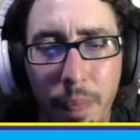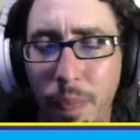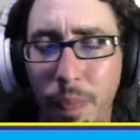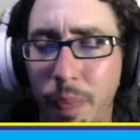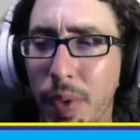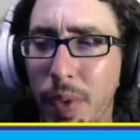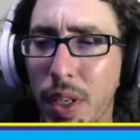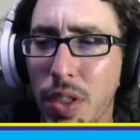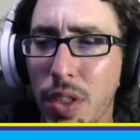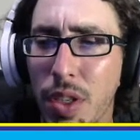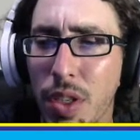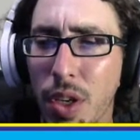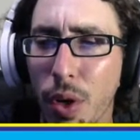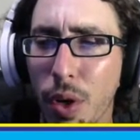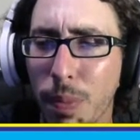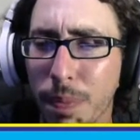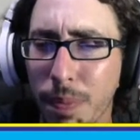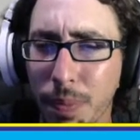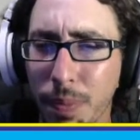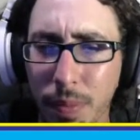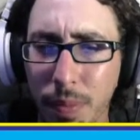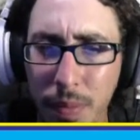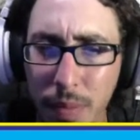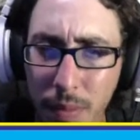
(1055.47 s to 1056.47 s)
So
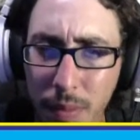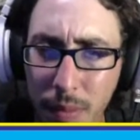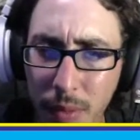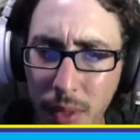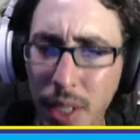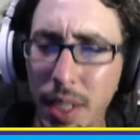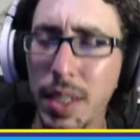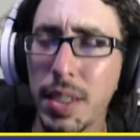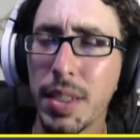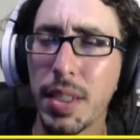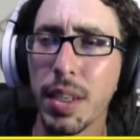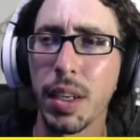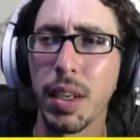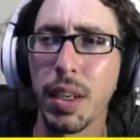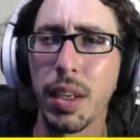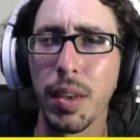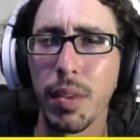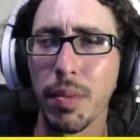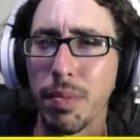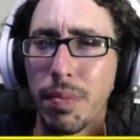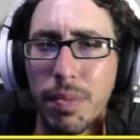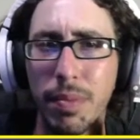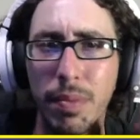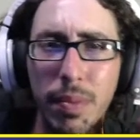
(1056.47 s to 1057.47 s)
it's a
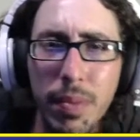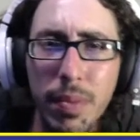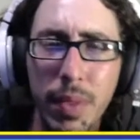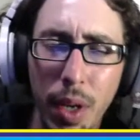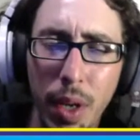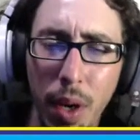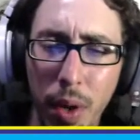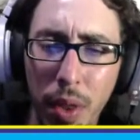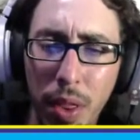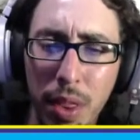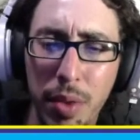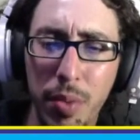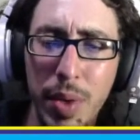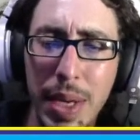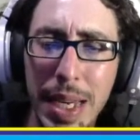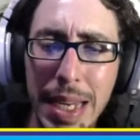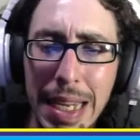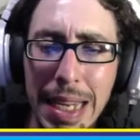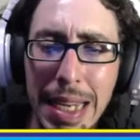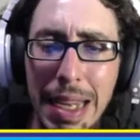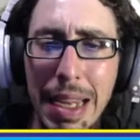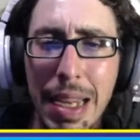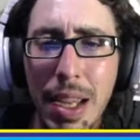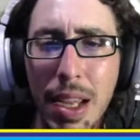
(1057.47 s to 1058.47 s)

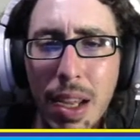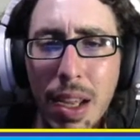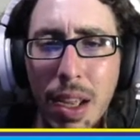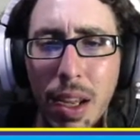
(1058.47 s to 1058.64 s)
3D